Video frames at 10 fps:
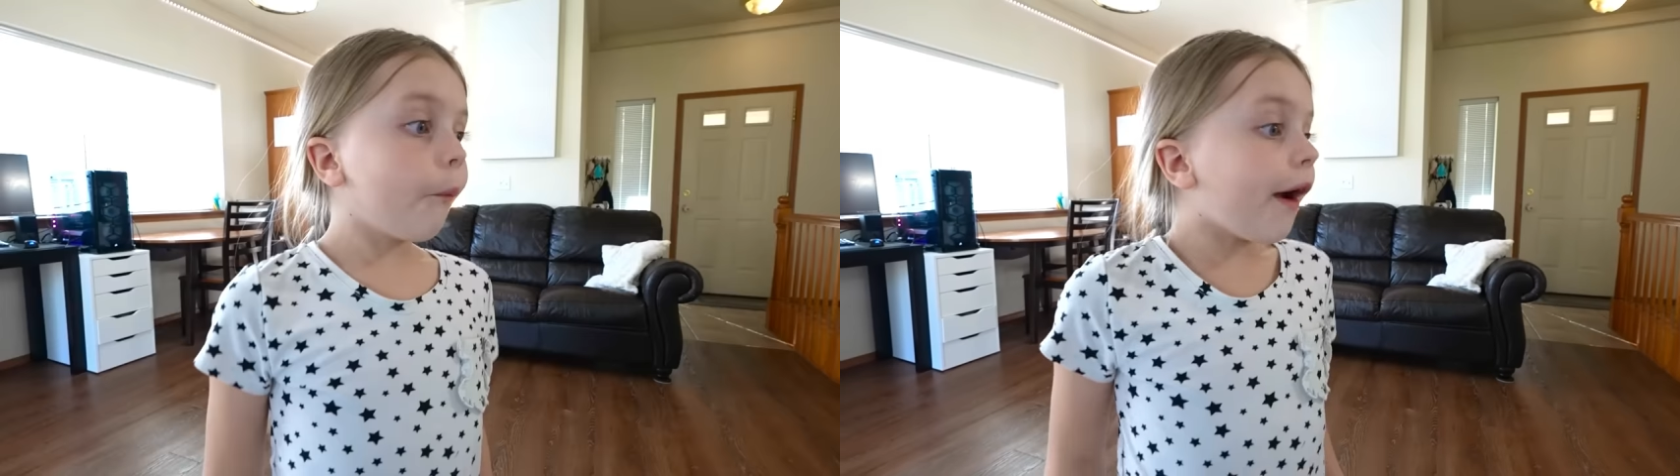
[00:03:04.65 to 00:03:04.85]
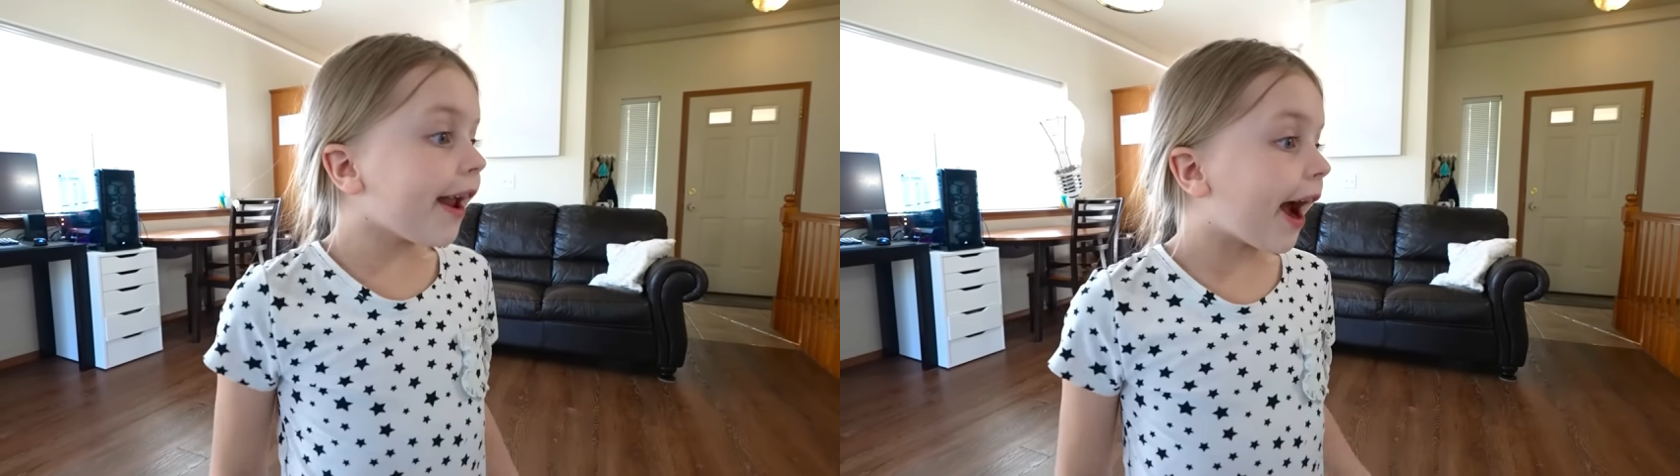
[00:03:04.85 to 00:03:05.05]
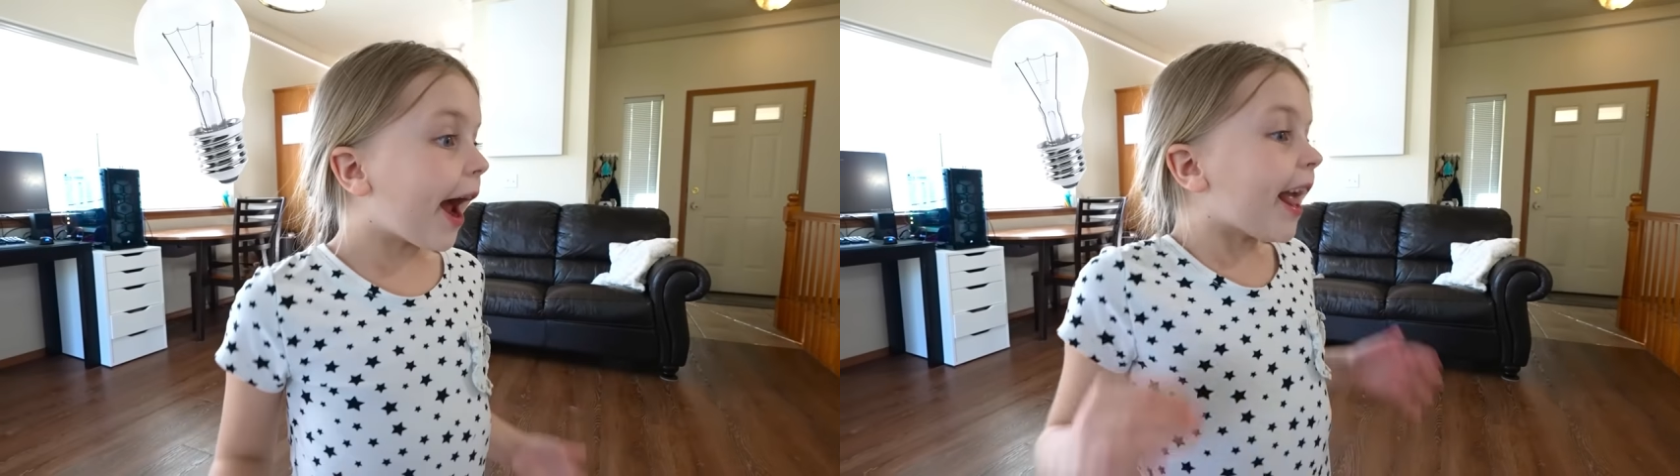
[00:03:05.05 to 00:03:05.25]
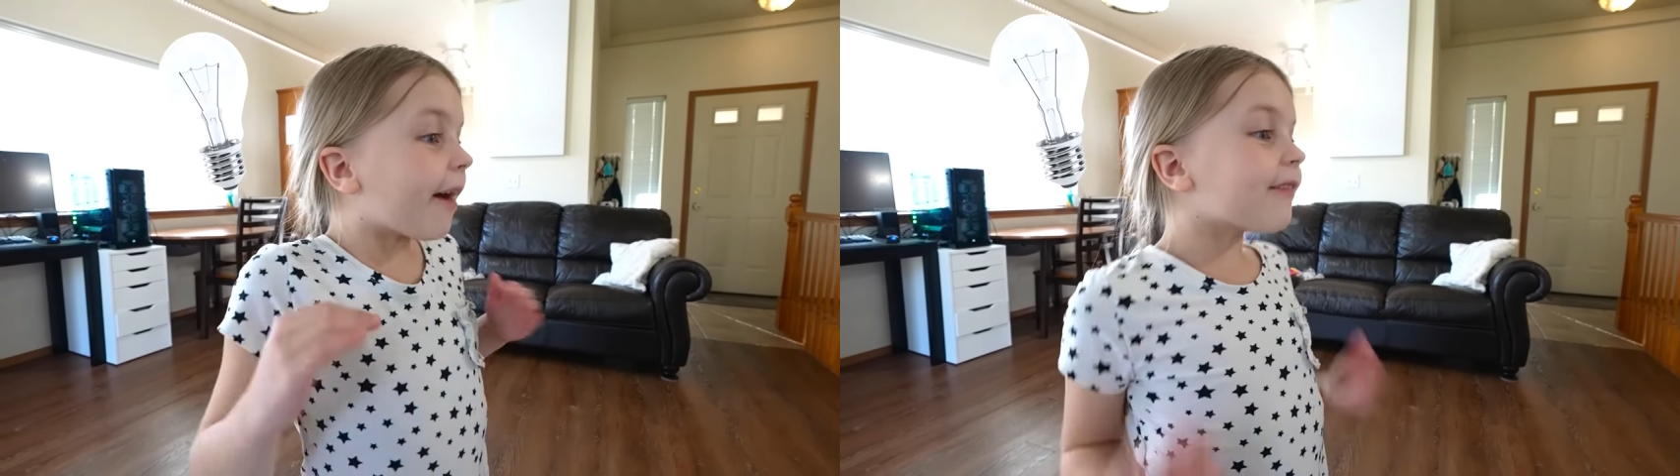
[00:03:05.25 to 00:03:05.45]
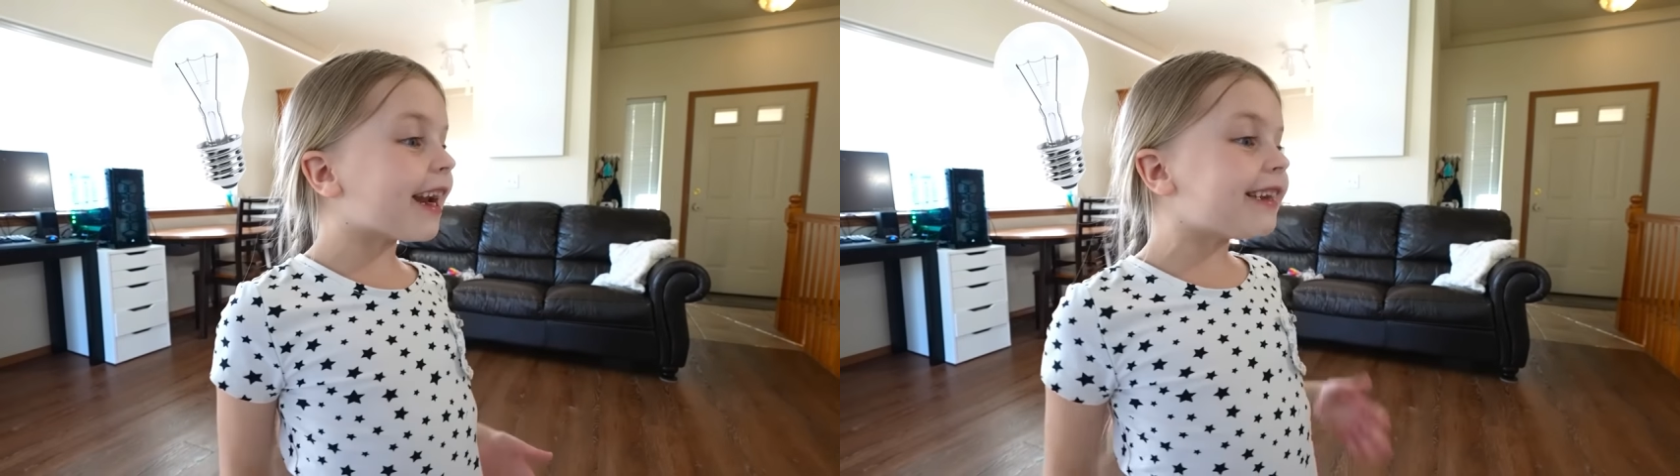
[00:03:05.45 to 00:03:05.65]
Wait, I
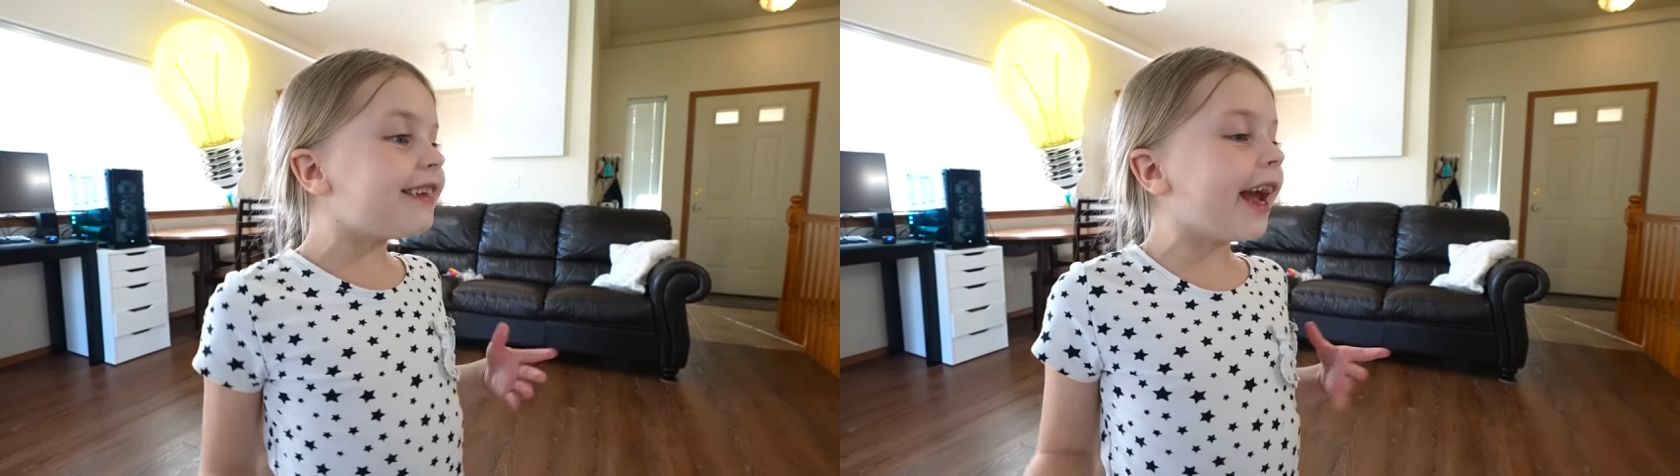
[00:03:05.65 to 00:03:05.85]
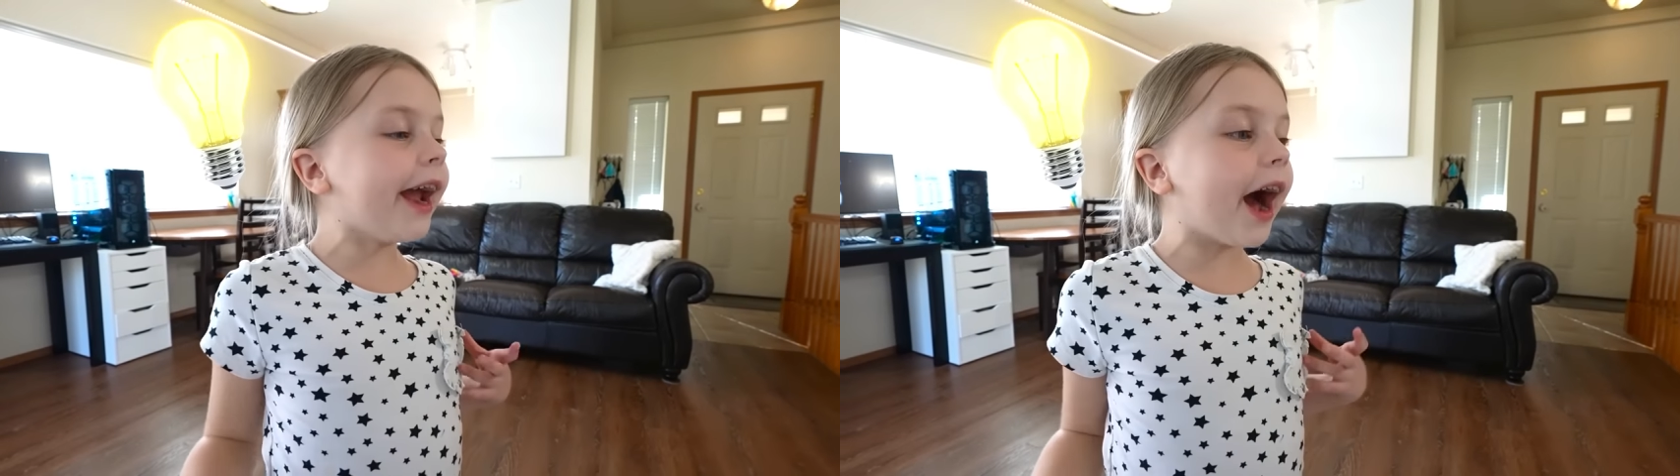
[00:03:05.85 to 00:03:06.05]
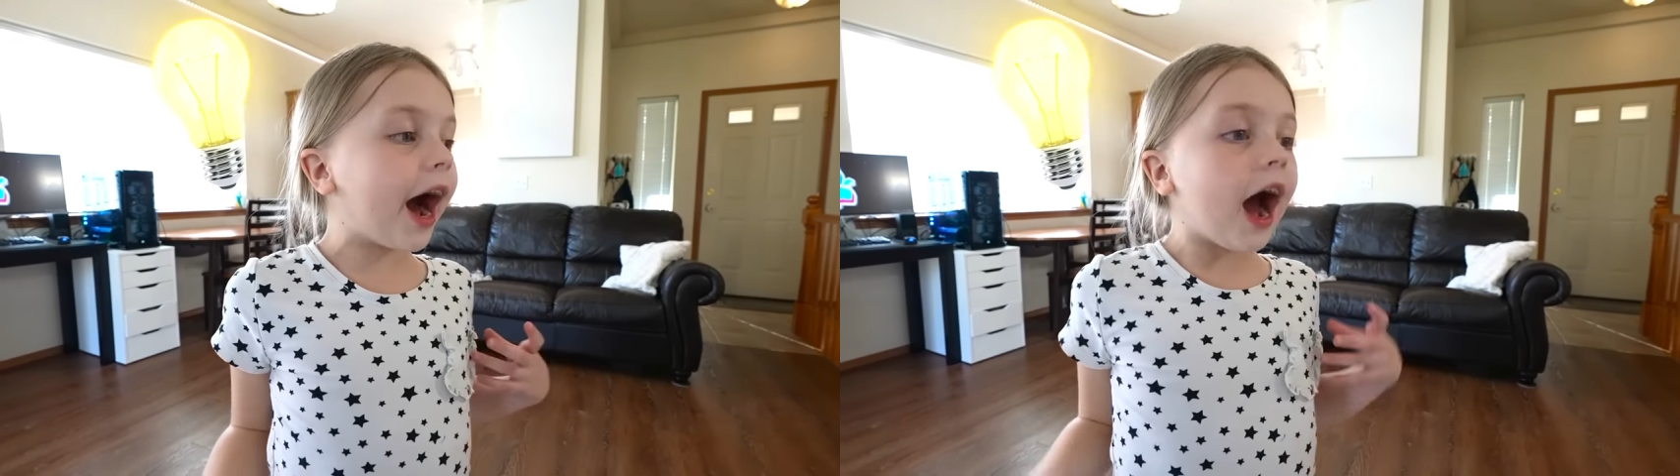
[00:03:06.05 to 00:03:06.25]
have an idea.